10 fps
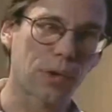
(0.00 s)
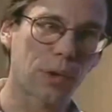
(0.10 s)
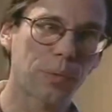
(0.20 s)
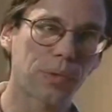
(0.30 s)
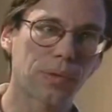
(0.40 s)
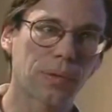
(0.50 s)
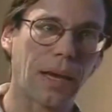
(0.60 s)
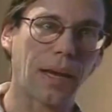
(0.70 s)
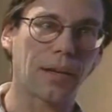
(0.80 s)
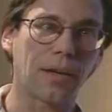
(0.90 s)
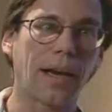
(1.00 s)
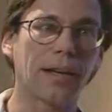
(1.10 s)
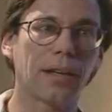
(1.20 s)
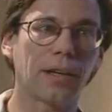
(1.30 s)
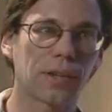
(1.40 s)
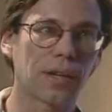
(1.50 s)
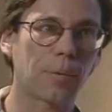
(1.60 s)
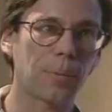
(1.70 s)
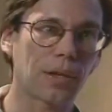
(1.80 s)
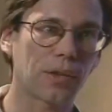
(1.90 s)
groups and ideas
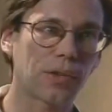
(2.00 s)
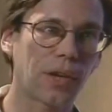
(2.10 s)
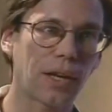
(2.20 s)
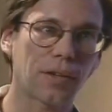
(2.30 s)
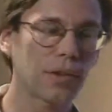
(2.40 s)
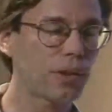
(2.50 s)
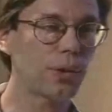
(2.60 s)
cannot be exchanged,